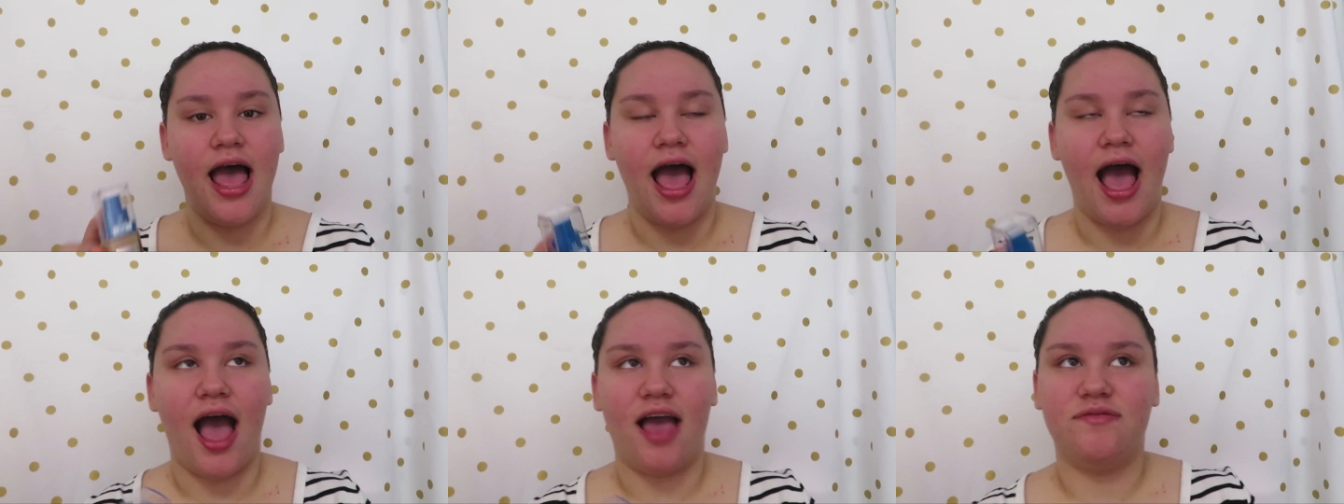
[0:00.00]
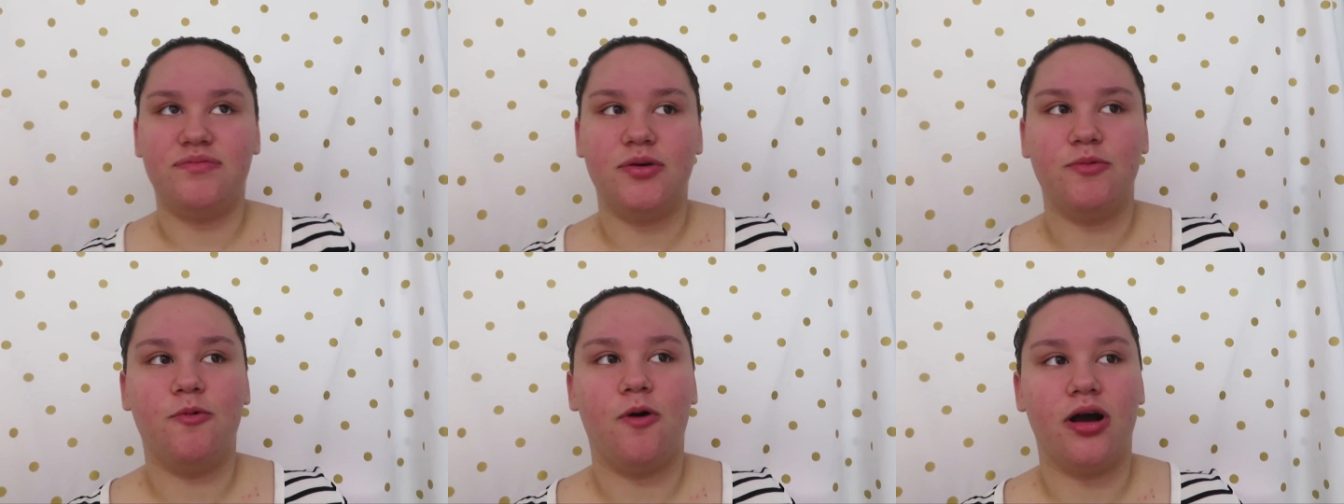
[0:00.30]

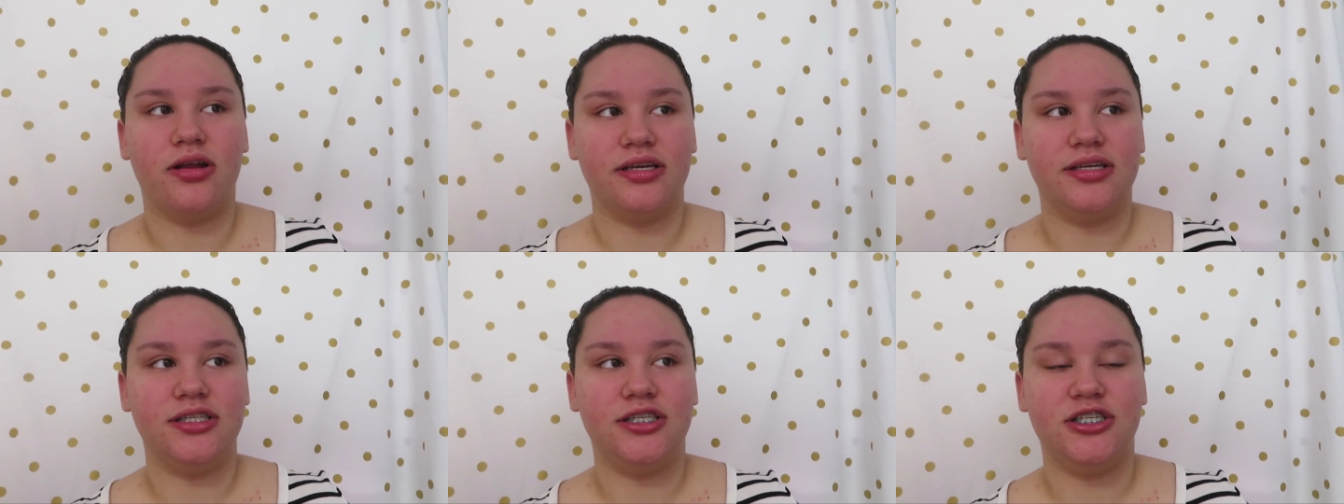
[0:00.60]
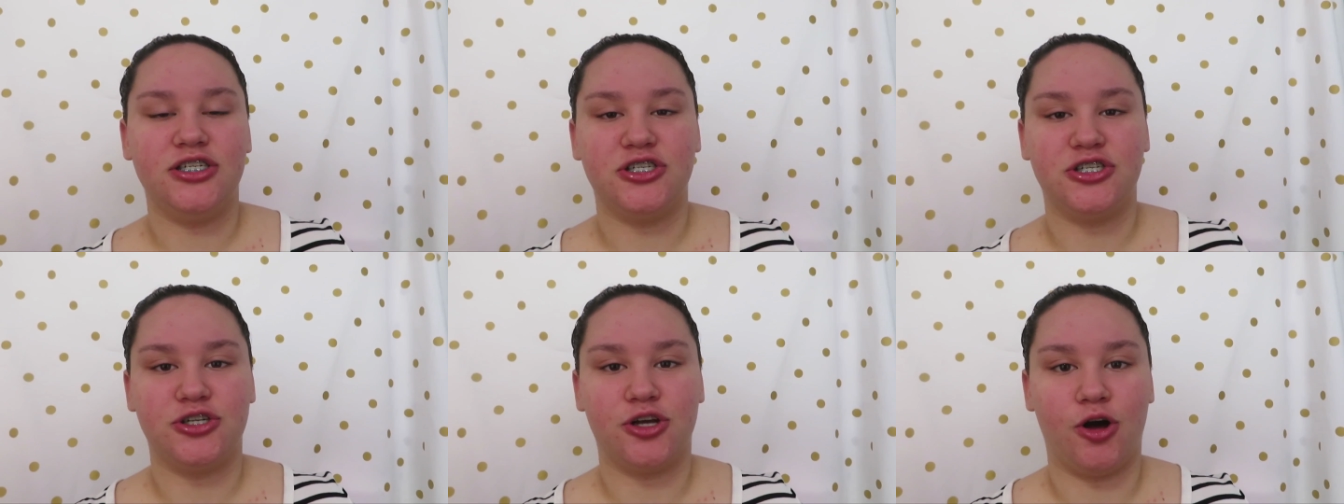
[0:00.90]
I've been wanting
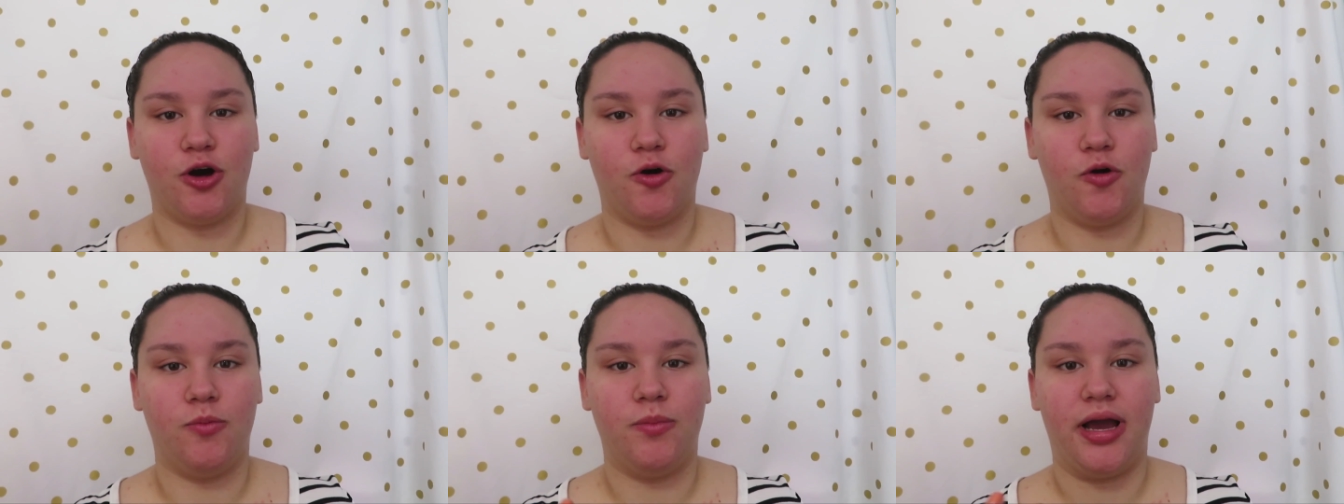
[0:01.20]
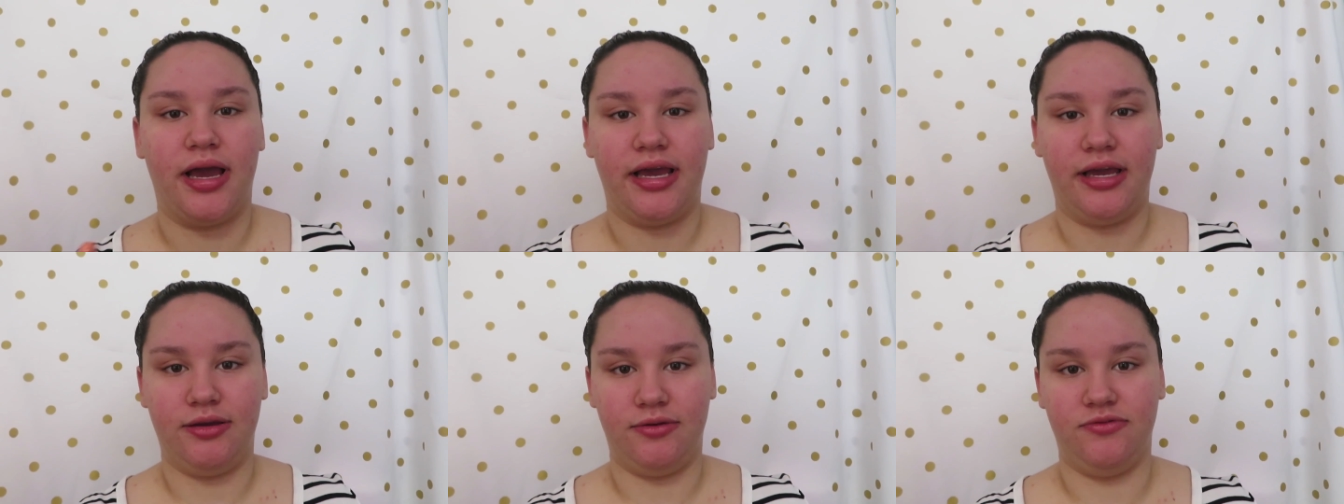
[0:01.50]
to show
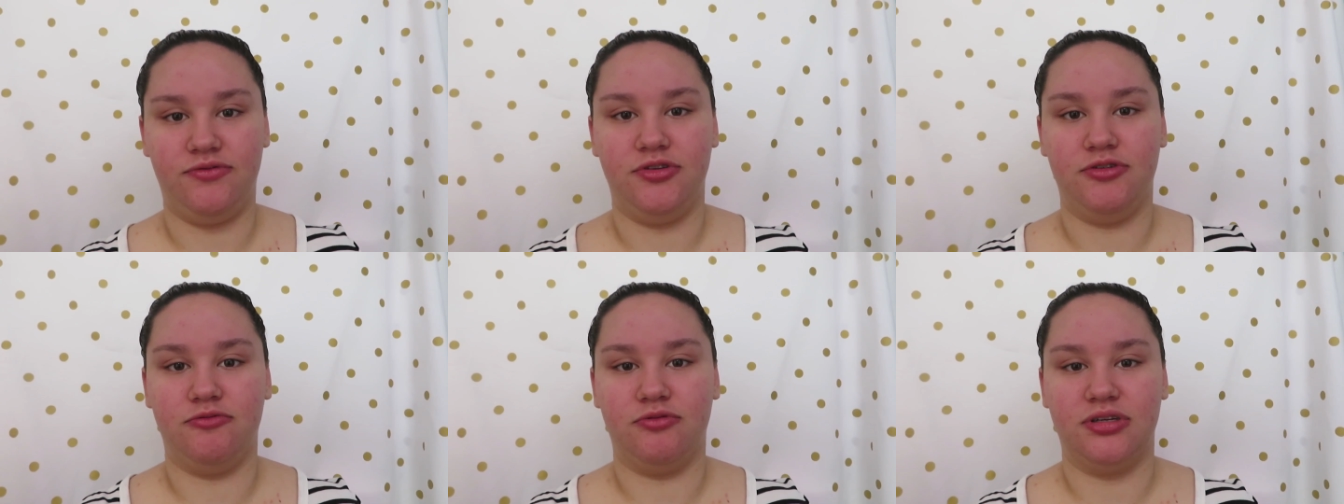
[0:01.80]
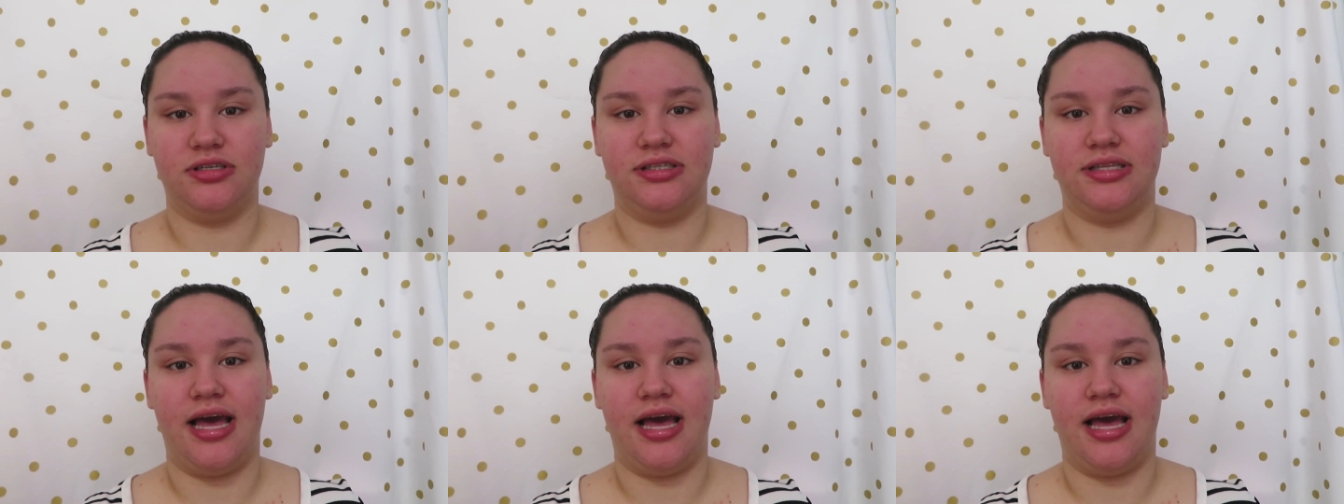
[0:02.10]
my viewers